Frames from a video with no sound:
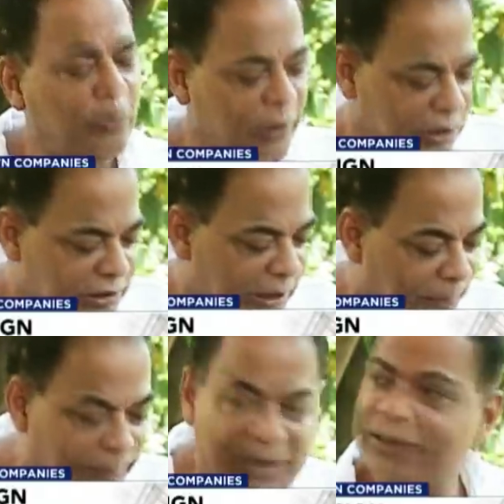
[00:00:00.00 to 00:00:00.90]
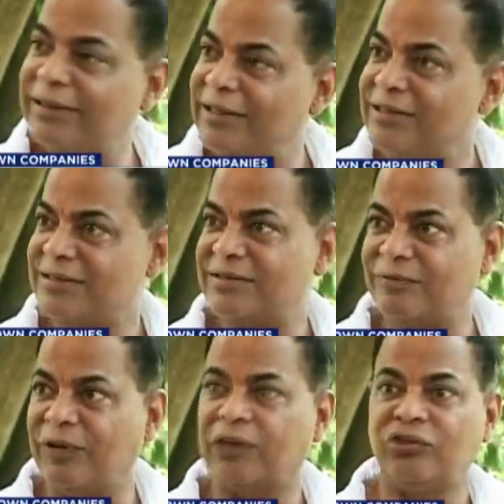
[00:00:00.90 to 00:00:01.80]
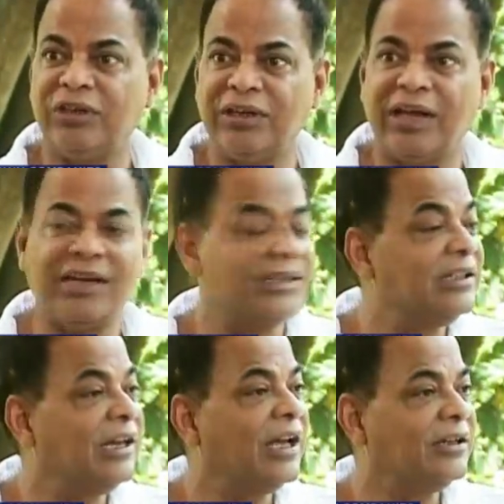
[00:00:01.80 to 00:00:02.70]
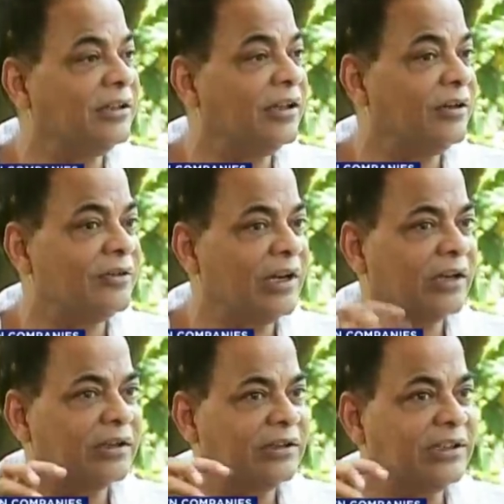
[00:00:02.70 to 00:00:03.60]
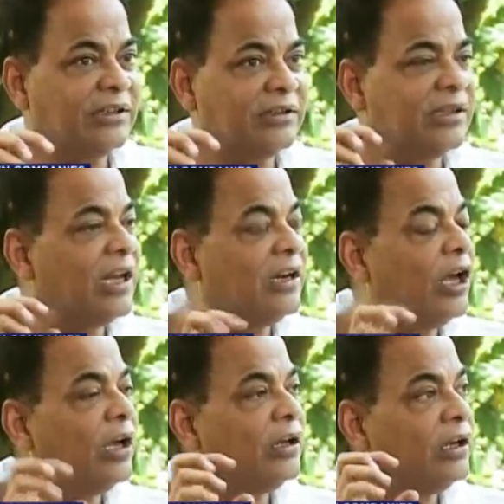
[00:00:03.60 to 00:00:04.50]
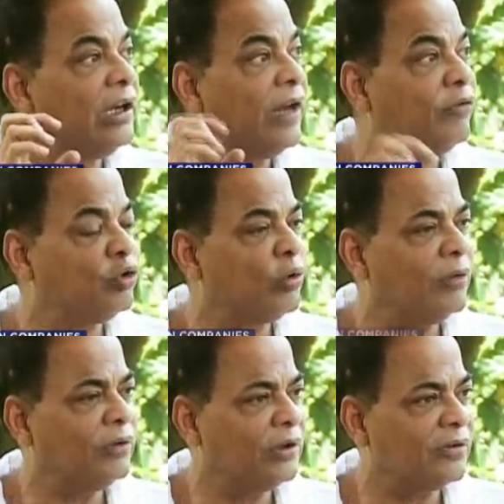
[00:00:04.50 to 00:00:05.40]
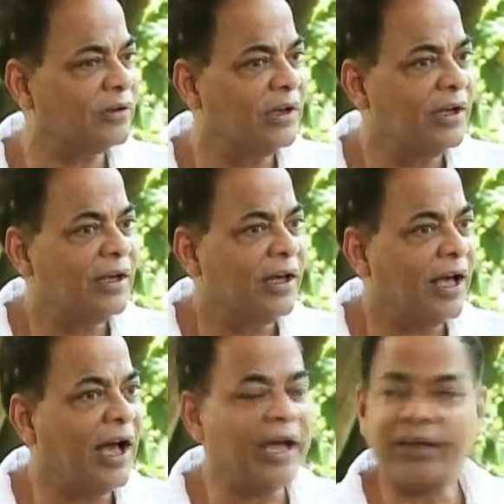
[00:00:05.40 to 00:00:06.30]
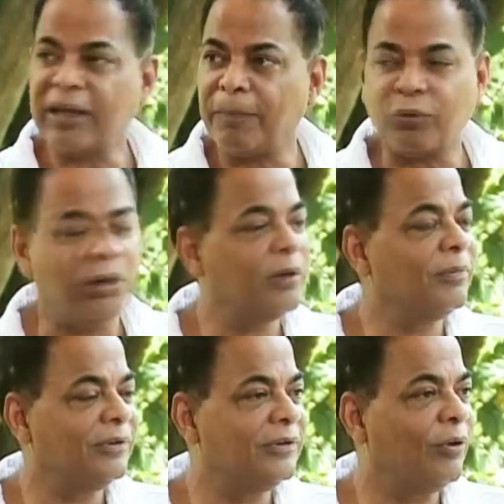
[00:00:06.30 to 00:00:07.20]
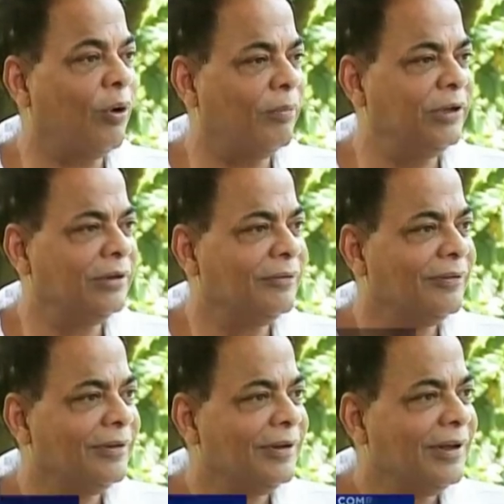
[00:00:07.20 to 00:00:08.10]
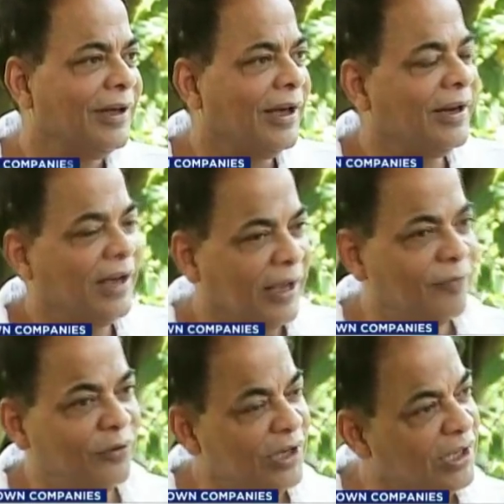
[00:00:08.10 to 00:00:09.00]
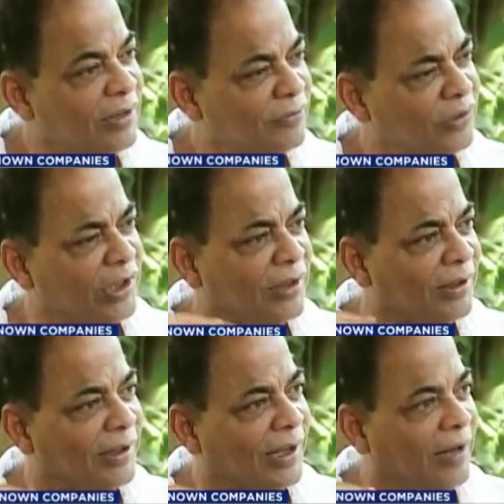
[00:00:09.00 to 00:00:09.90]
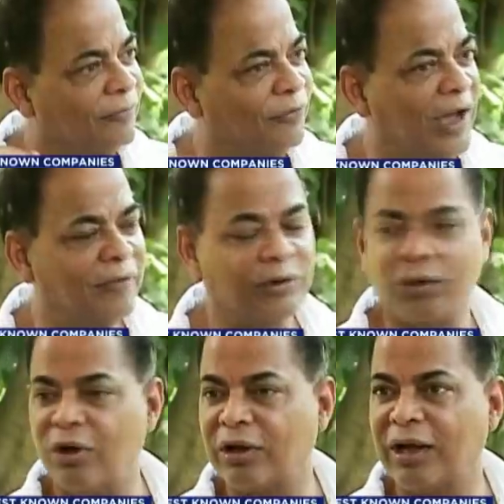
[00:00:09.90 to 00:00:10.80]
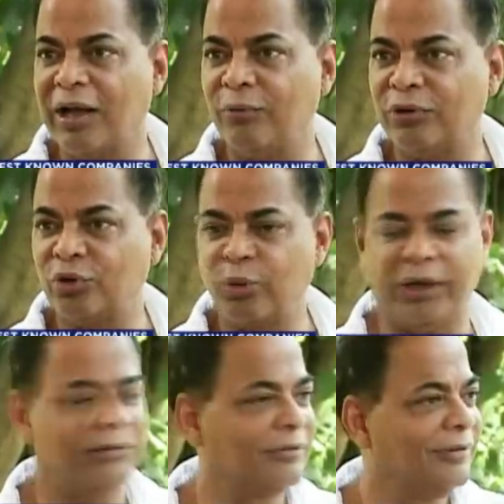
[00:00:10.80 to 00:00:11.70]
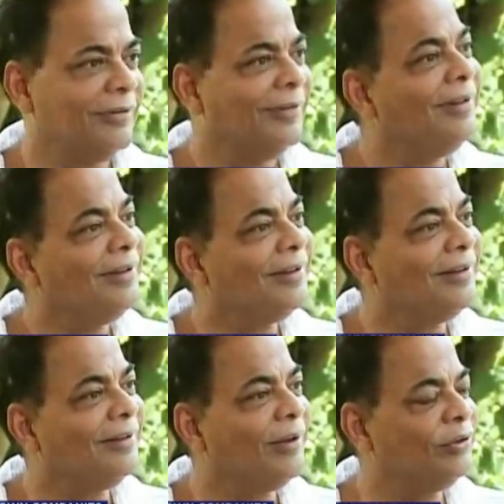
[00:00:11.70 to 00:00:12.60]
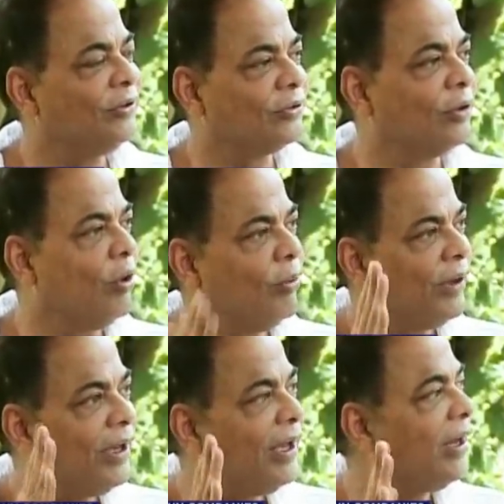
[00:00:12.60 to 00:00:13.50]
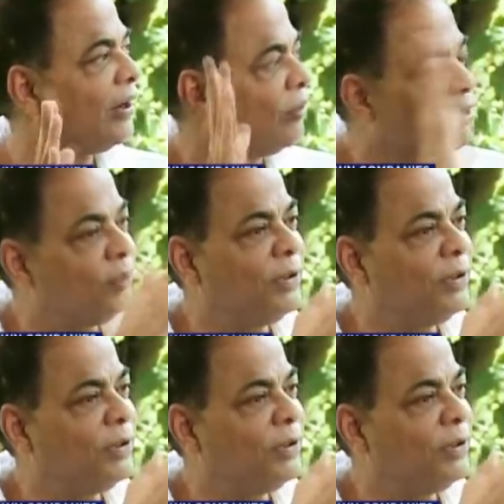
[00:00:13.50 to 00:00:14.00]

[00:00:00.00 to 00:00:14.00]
the way until I built this factory in 1990, that is like 11, 12 years, I kept calling it a hobby. And every evening at 5 o'clock, I would quit. You know, I would just go away and I'd go to the